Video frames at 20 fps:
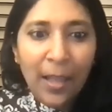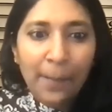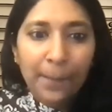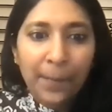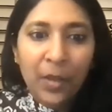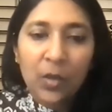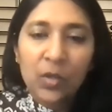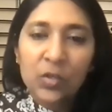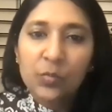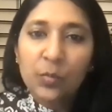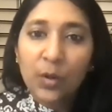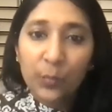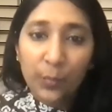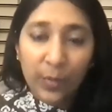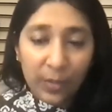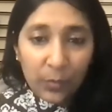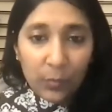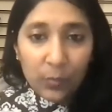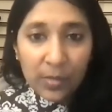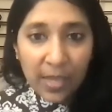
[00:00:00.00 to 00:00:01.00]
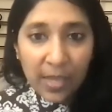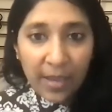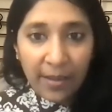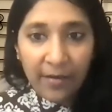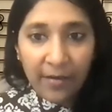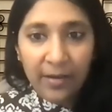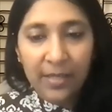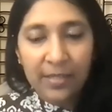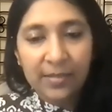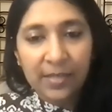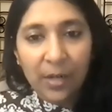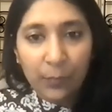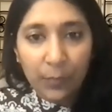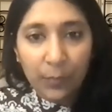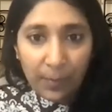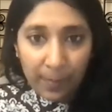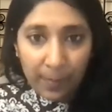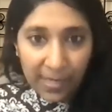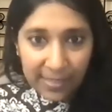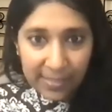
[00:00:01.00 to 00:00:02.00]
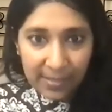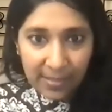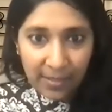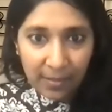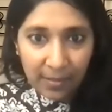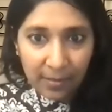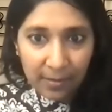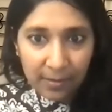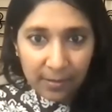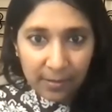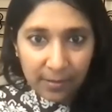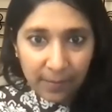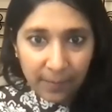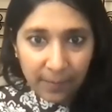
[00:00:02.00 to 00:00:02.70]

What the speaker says: Because what we do there is that we bless the earth.